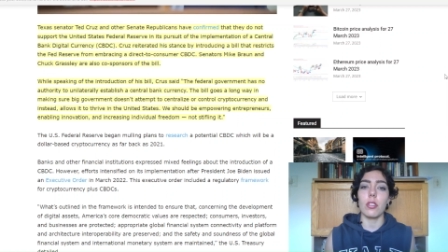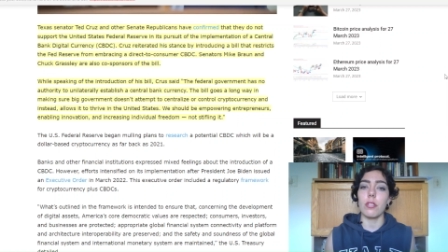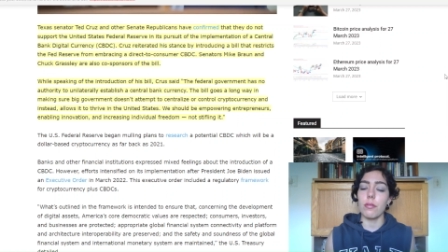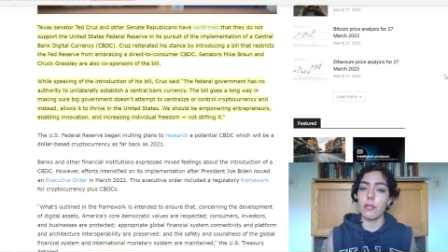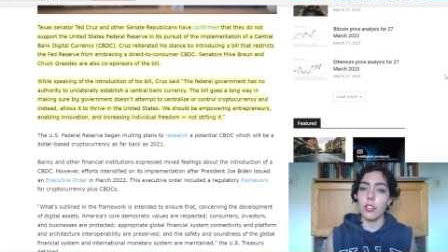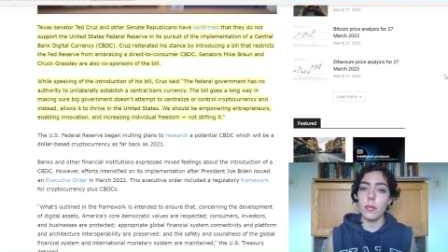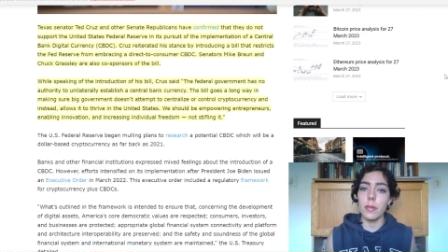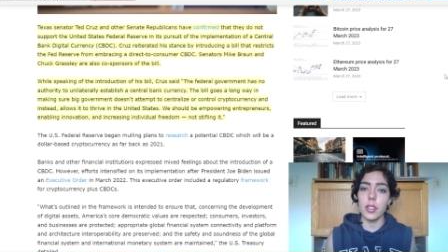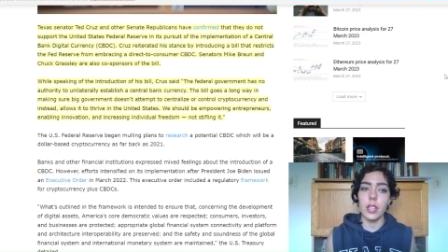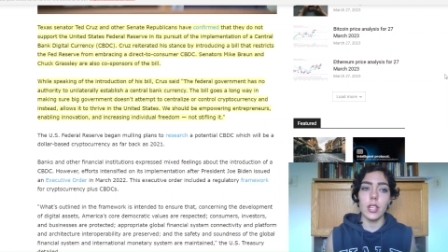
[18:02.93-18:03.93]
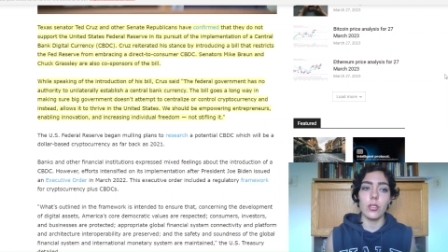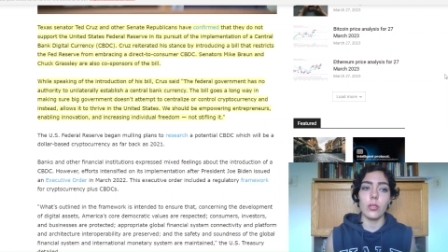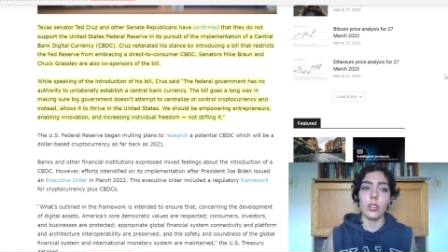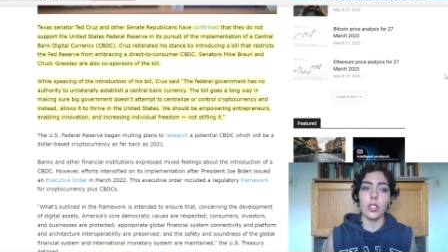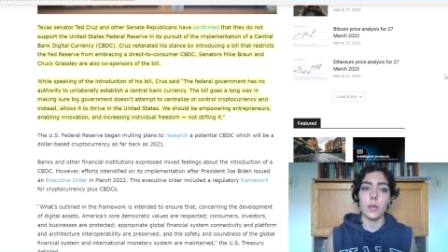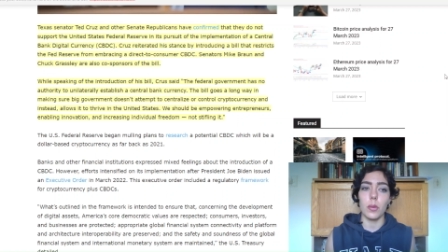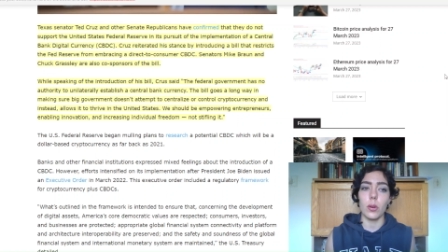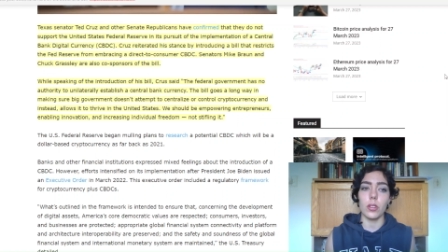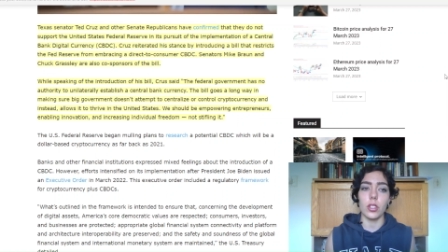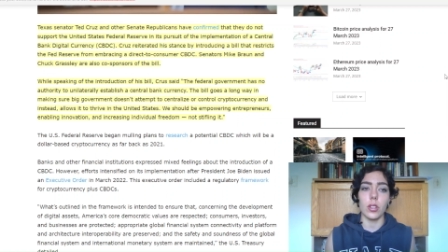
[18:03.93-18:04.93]
confirmed that they do not
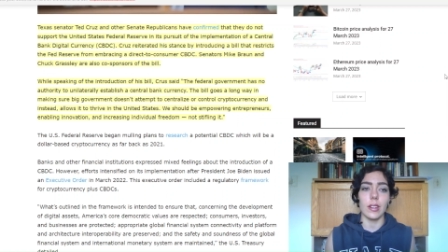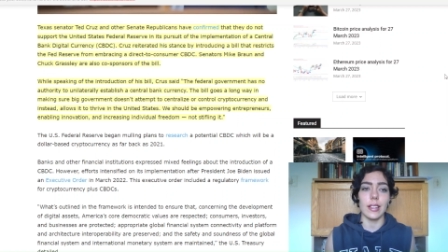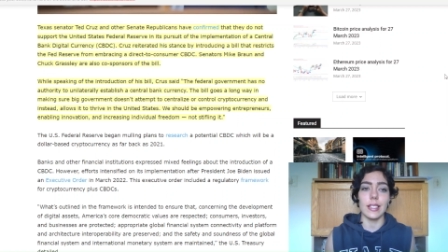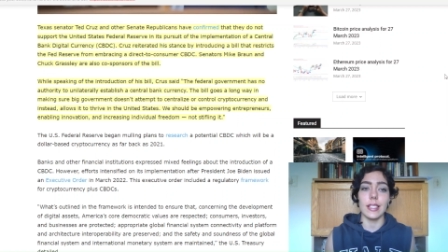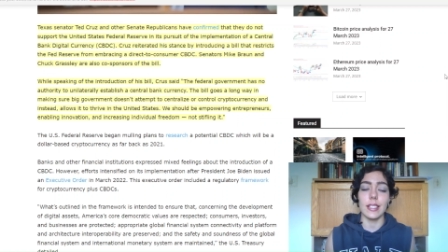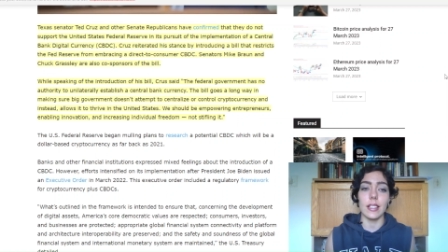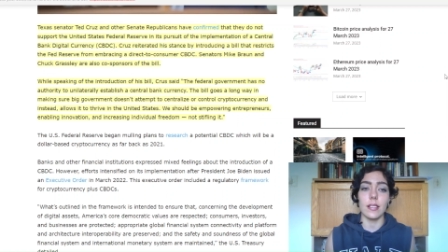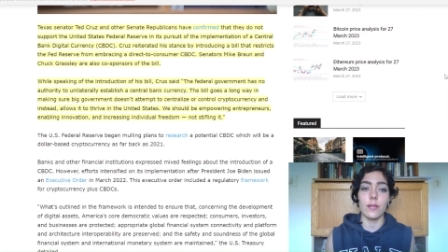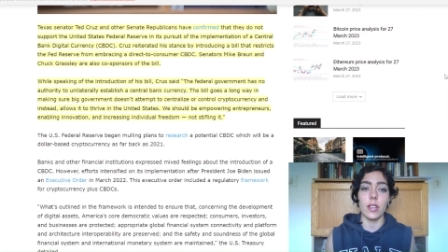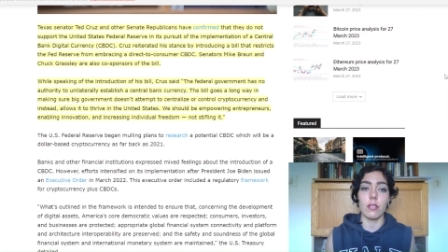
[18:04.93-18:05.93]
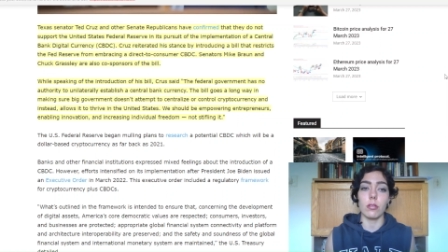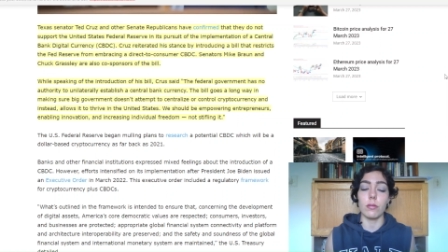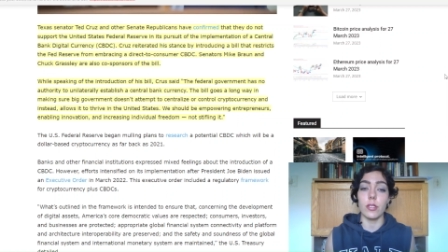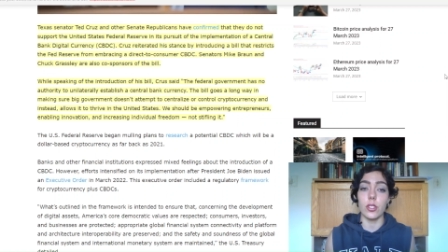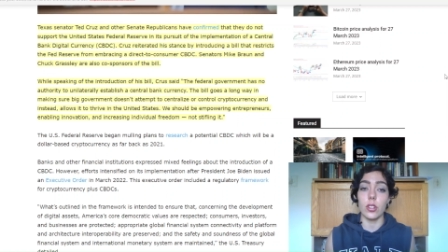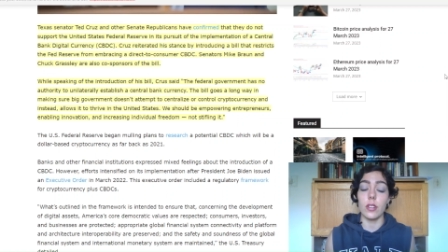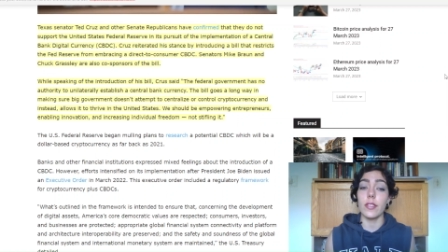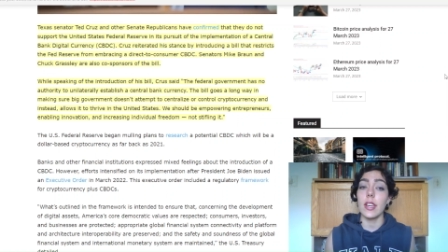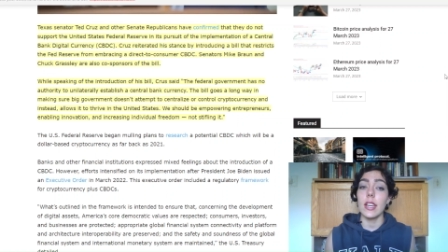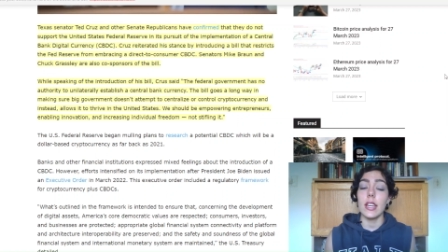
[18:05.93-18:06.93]
support the United States Federal Reserve